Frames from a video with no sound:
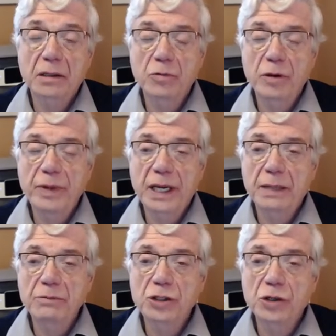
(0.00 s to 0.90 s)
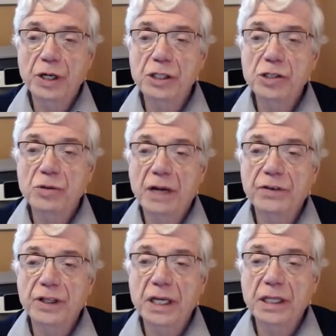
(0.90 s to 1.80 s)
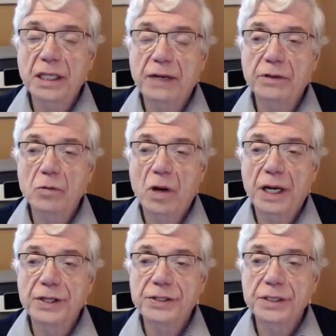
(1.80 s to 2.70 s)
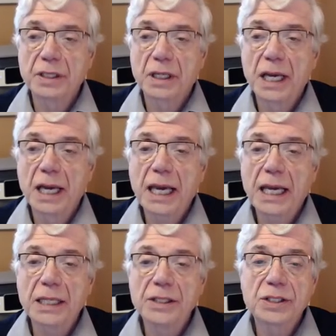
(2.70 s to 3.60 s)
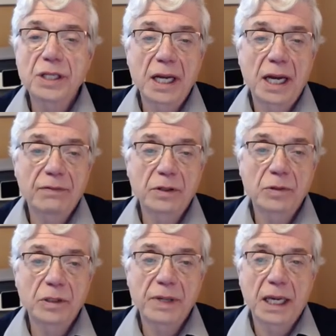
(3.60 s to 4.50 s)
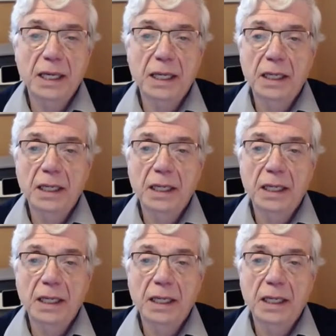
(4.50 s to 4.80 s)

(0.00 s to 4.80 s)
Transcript: we become joined to everything that ever was, is, and ever will be.